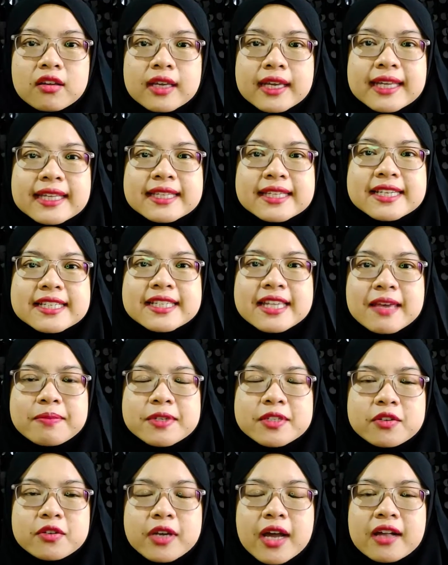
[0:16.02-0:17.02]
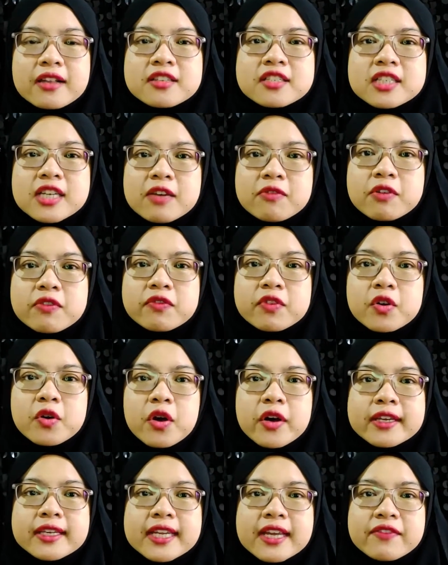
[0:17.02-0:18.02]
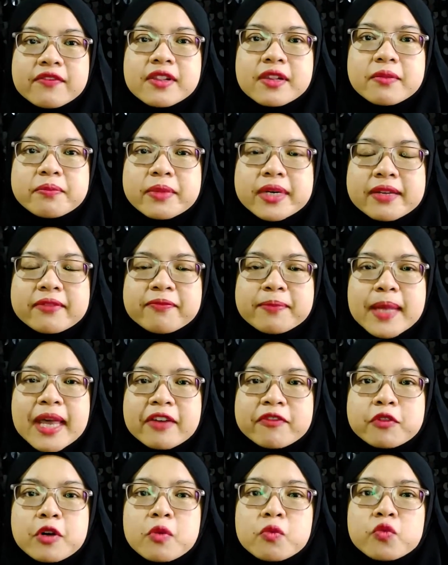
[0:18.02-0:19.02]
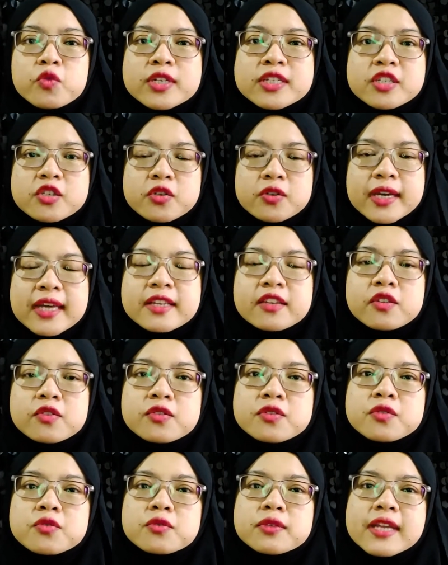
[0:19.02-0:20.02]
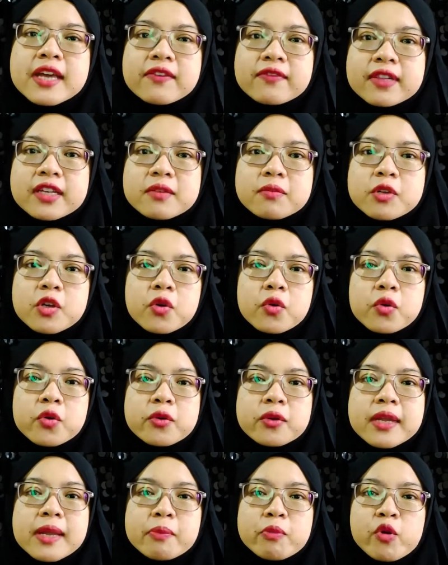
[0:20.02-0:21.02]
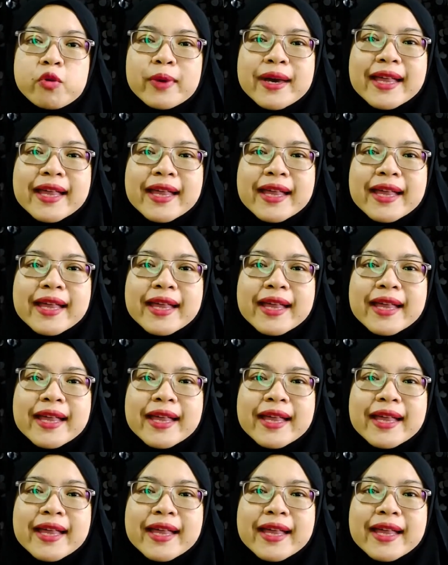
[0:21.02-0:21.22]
In this episode, I'll share with you on development platform which you can use to develop your own mobile